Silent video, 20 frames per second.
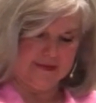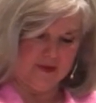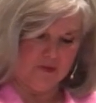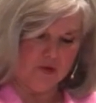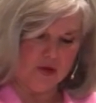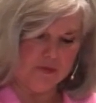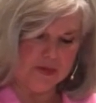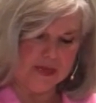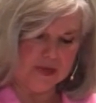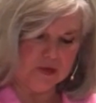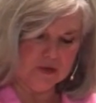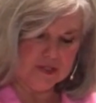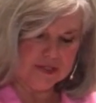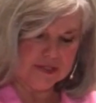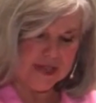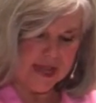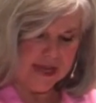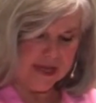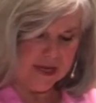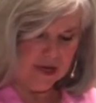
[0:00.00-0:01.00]
What Peter is
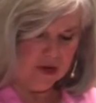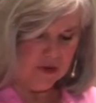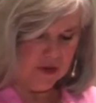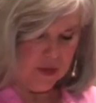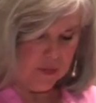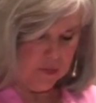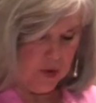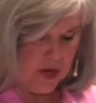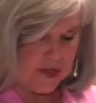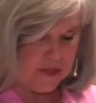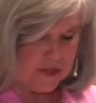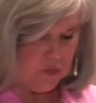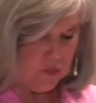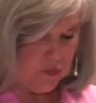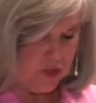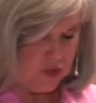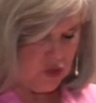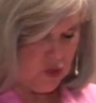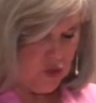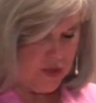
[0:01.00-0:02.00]
saying here that present
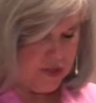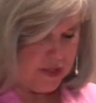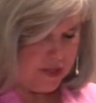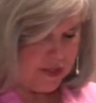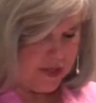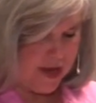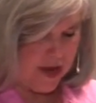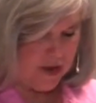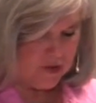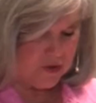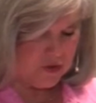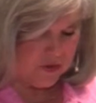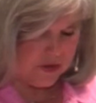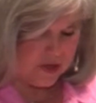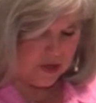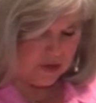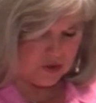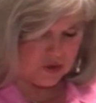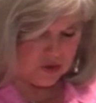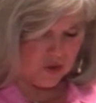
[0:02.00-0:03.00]
rejoicing now
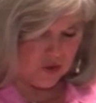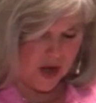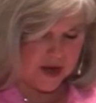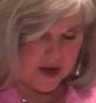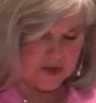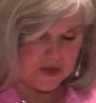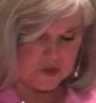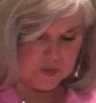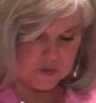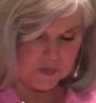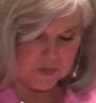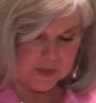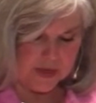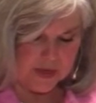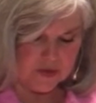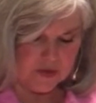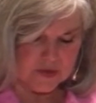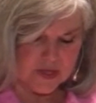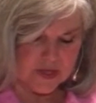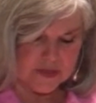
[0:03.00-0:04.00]
during our trials
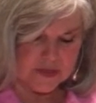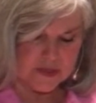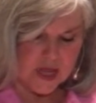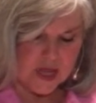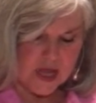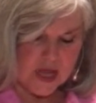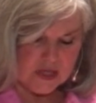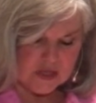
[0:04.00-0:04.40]
prepares us